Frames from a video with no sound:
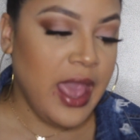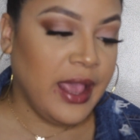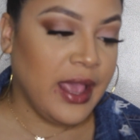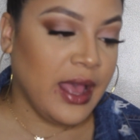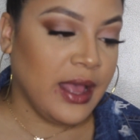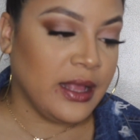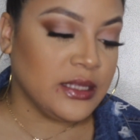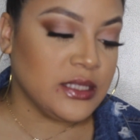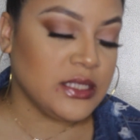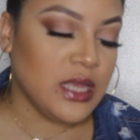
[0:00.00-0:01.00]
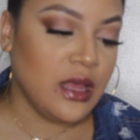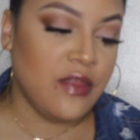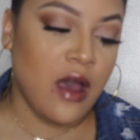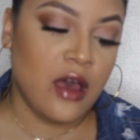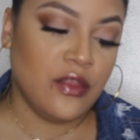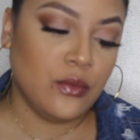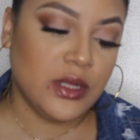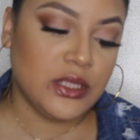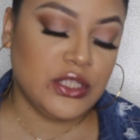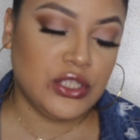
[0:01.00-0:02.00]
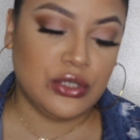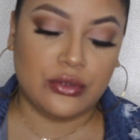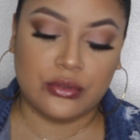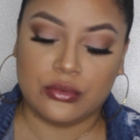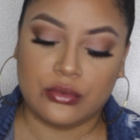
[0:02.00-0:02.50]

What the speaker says: And the other ones too.